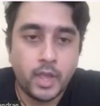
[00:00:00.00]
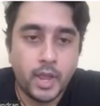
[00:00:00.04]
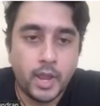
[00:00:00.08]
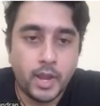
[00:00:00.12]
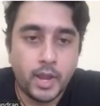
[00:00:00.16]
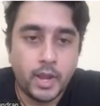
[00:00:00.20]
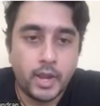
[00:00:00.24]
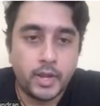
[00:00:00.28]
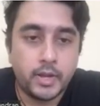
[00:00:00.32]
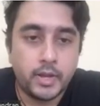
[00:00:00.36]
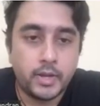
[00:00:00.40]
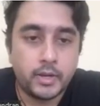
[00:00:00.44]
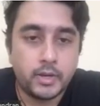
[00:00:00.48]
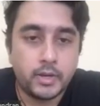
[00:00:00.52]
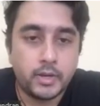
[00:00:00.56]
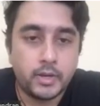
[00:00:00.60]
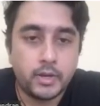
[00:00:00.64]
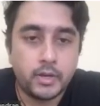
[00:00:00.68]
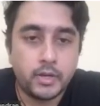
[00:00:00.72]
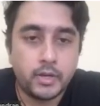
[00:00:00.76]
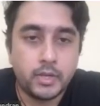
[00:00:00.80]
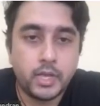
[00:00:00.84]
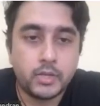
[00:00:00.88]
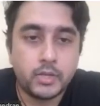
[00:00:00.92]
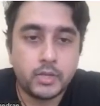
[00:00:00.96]
And
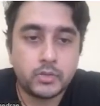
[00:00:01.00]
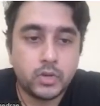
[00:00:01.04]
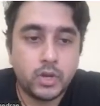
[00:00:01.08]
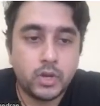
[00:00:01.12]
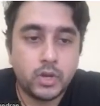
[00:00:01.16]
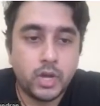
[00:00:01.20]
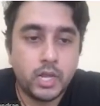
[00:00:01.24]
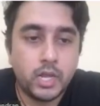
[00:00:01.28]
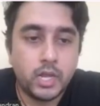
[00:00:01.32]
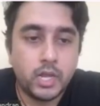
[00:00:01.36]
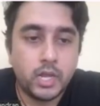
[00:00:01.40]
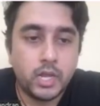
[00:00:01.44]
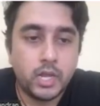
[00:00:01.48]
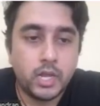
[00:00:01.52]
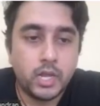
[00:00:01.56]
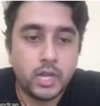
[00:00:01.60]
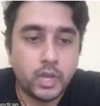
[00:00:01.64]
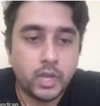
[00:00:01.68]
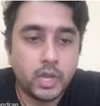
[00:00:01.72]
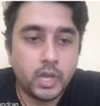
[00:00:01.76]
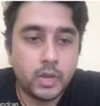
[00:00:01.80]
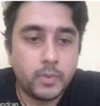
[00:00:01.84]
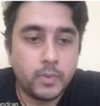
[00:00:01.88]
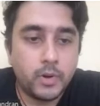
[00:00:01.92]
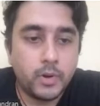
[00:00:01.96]
yeah, so I'll be
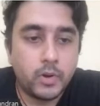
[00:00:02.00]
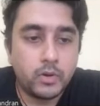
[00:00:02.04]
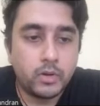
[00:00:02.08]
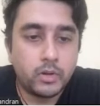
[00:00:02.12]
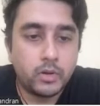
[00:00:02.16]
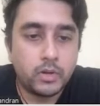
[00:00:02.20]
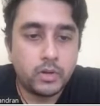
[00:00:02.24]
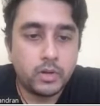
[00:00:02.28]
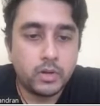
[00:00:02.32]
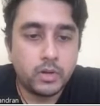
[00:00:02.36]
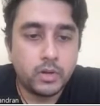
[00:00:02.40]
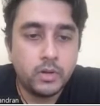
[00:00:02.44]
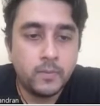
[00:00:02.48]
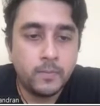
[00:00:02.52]
talking about